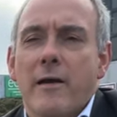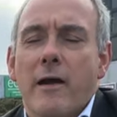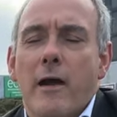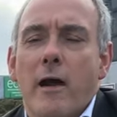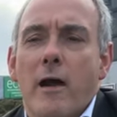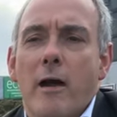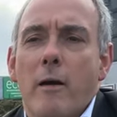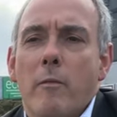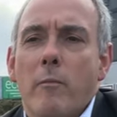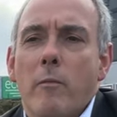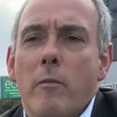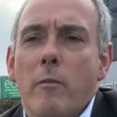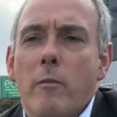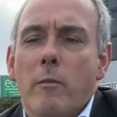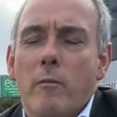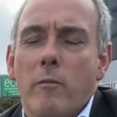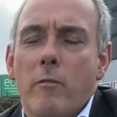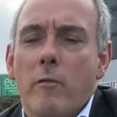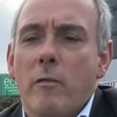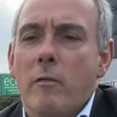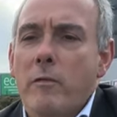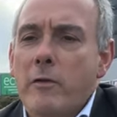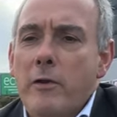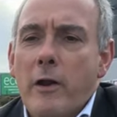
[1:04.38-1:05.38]
at,
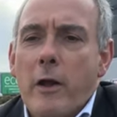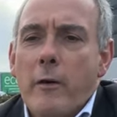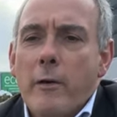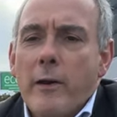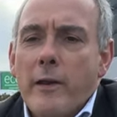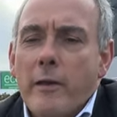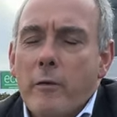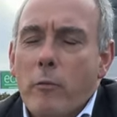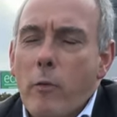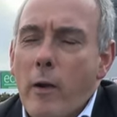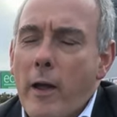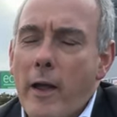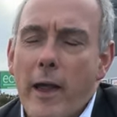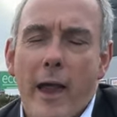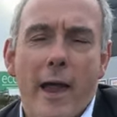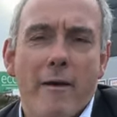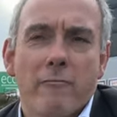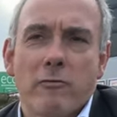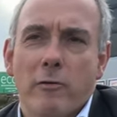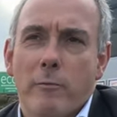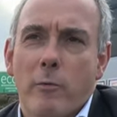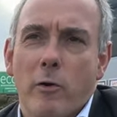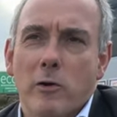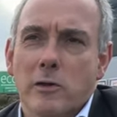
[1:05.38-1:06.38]
you know, in the way,
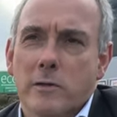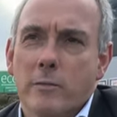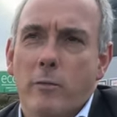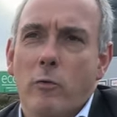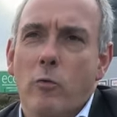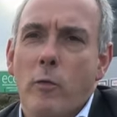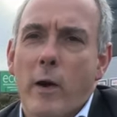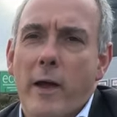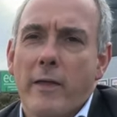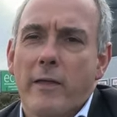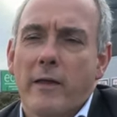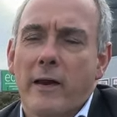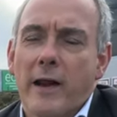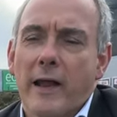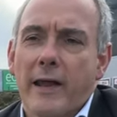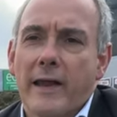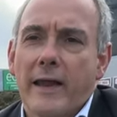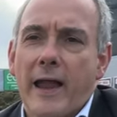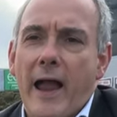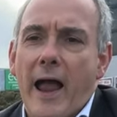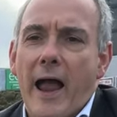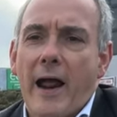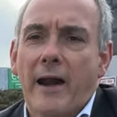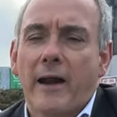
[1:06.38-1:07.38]
every possible way that I
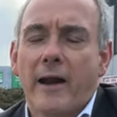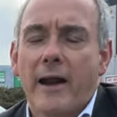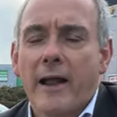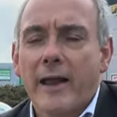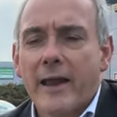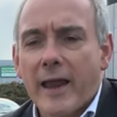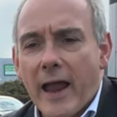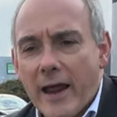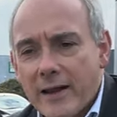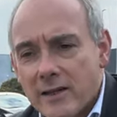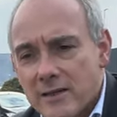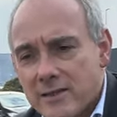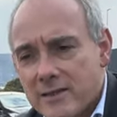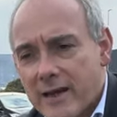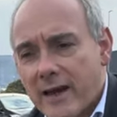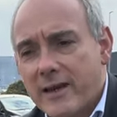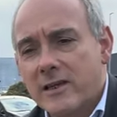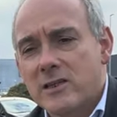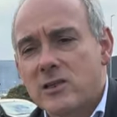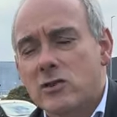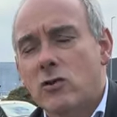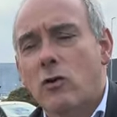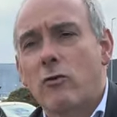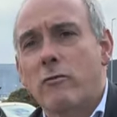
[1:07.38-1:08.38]
can. And again, say
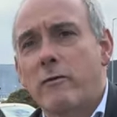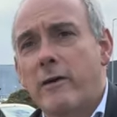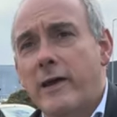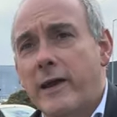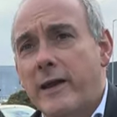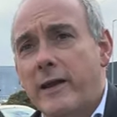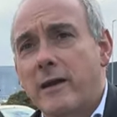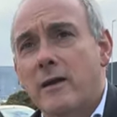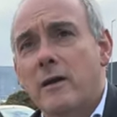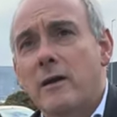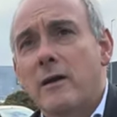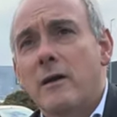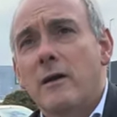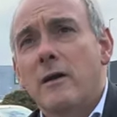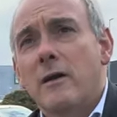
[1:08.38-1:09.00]
sorry